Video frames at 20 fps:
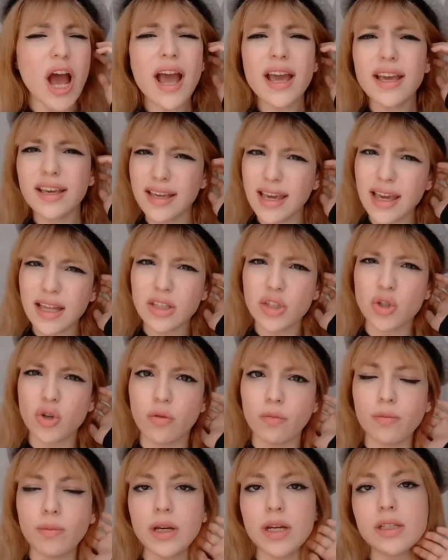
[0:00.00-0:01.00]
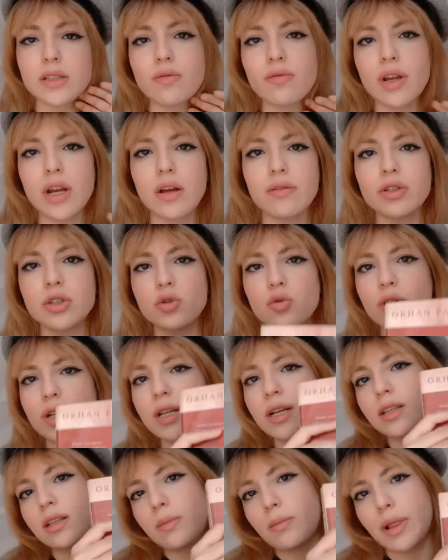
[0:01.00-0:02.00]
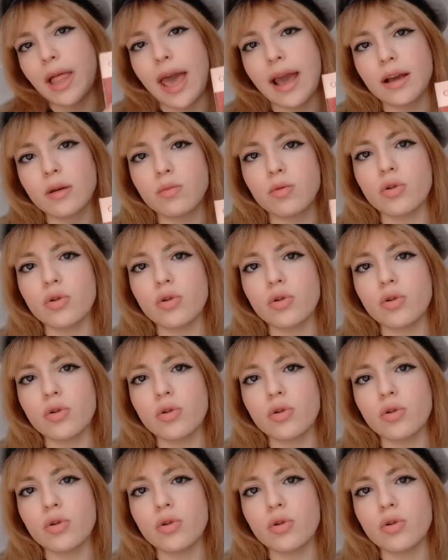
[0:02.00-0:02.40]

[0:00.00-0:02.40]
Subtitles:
I get you, because when I was reading the Black